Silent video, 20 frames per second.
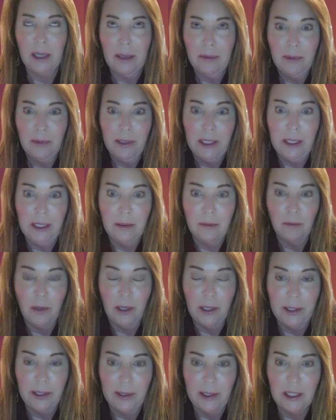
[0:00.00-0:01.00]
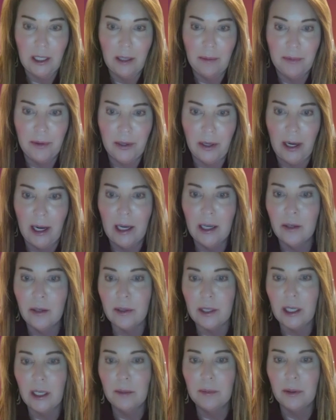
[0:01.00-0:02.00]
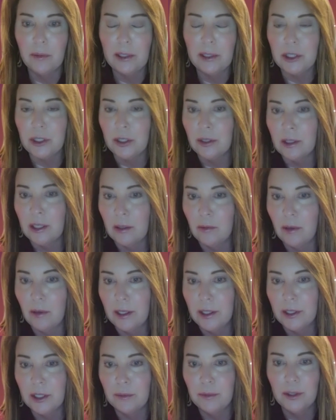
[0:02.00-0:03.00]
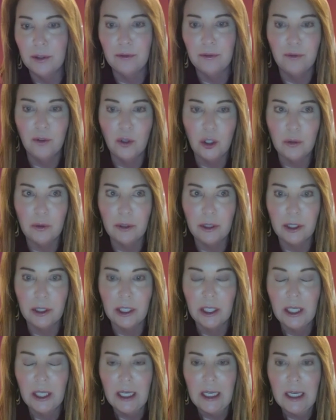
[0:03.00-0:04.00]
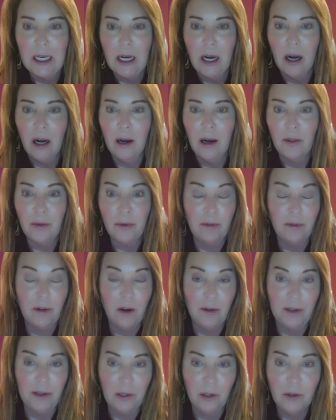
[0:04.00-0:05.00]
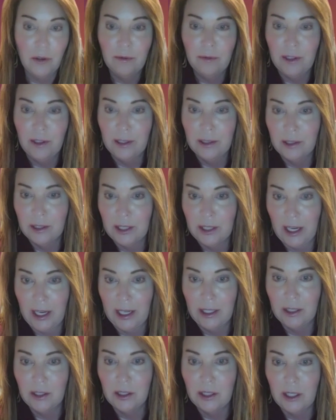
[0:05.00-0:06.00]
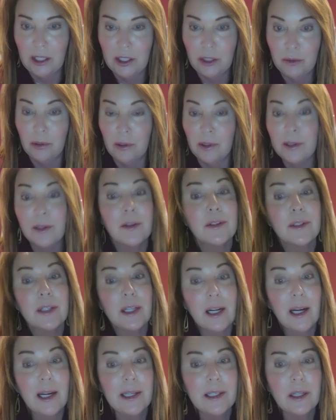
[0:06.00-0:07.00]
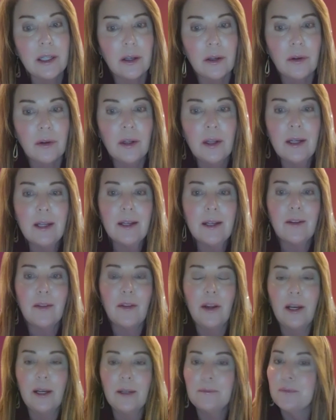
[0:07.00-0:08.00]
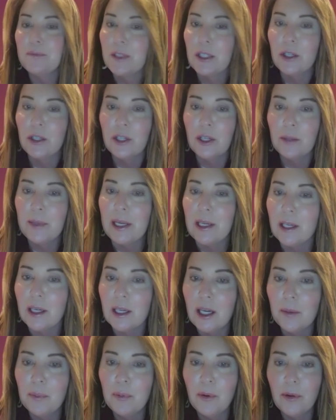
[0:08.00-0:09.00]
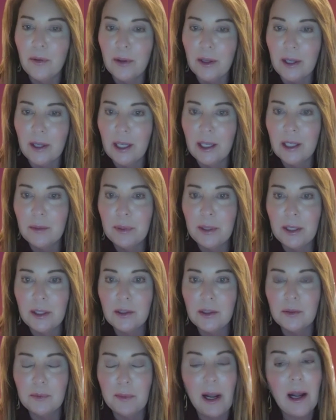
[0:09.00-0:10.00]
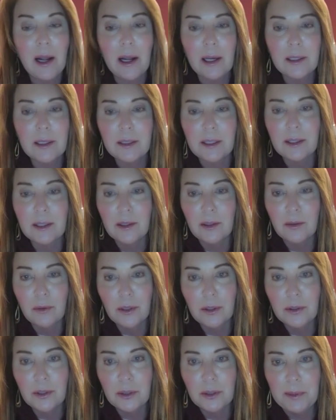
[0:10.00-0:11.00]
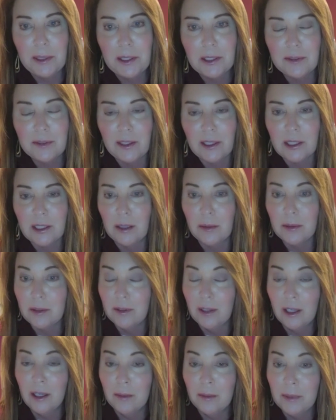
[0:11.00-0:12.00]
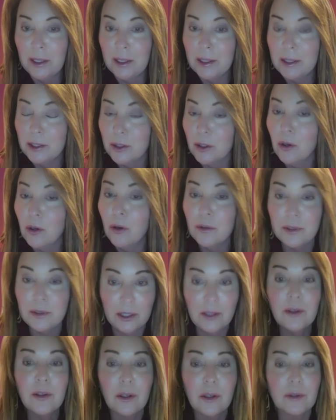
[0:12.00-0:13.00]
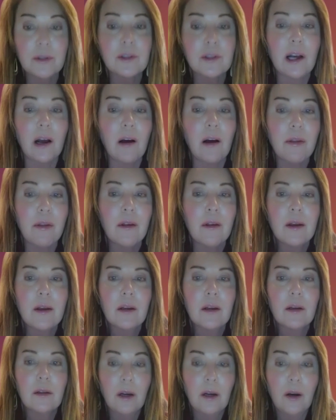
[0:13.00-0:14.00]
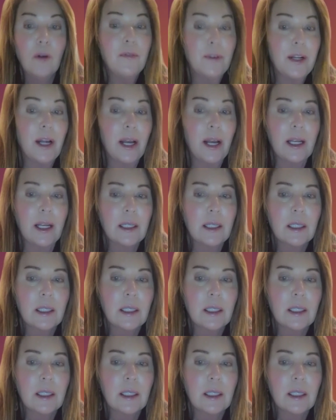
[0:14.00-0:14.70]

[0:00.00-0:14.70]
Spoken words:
we didn't want to accept their equity, but we certainly wanted to move forward on the revolving loan fund side and such. Well, little did I know that, you make a couple of the kingpins mad in the rural space of economic development and your whole deal goes south overnight.